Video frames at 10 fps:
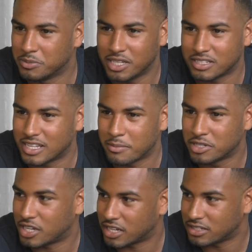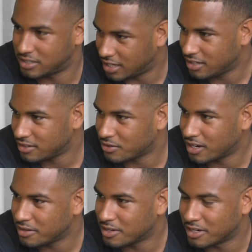there's not much I can say,
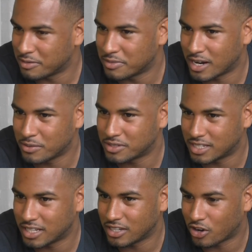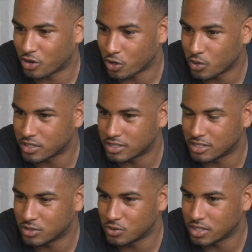right? But I would say our goal is to
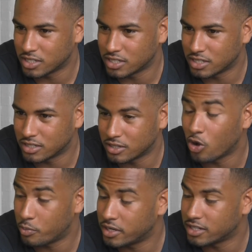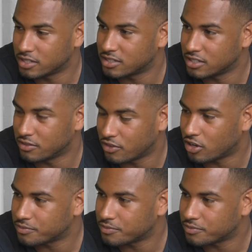do it open it in the fall.